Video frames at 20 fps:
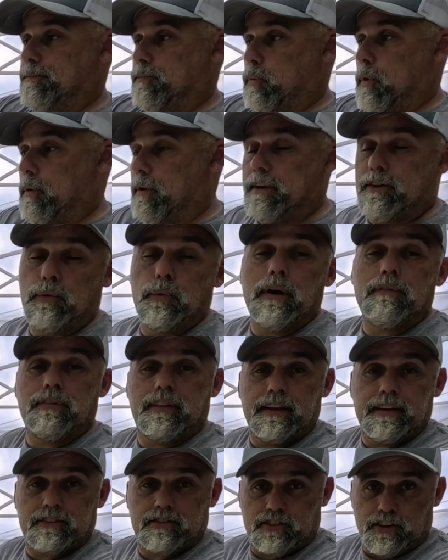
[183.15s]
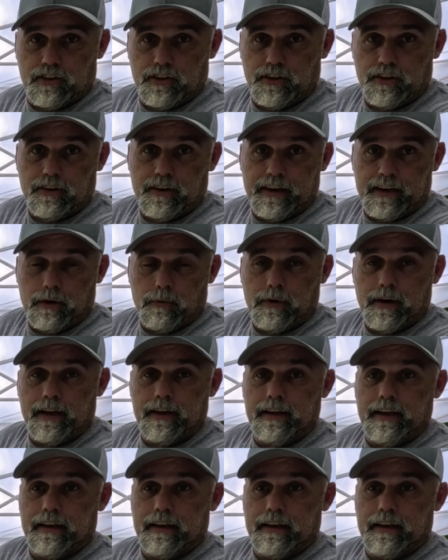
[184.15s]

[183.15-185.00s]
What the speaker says: We want to do everything exterior anyway,